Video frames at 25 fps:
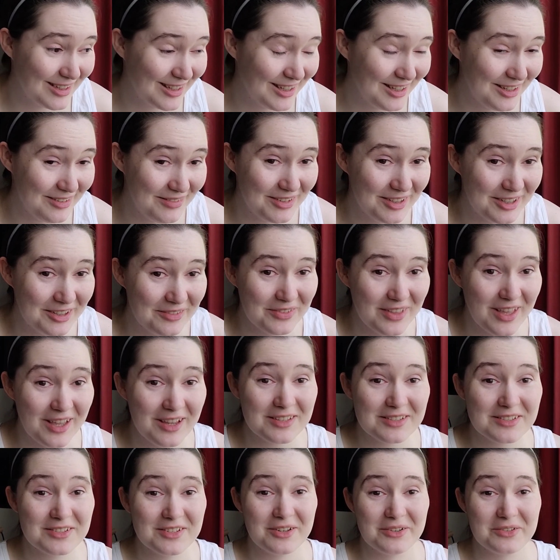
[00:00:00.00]
Even if
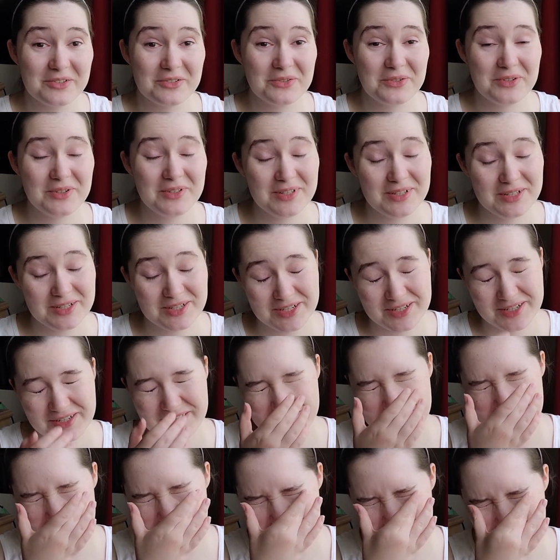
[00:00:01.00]
that sounds really
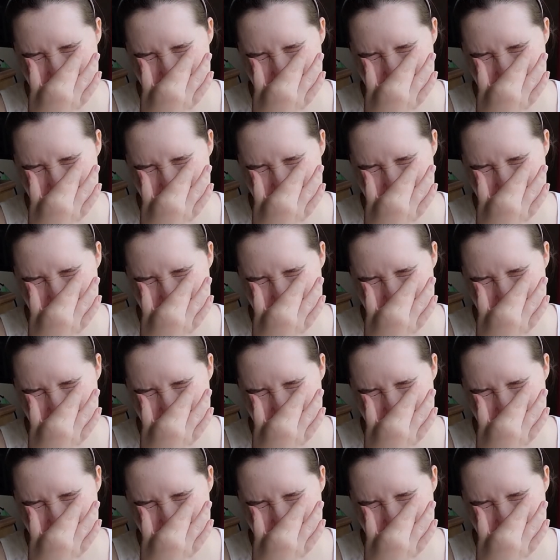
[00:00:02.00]
cheesy,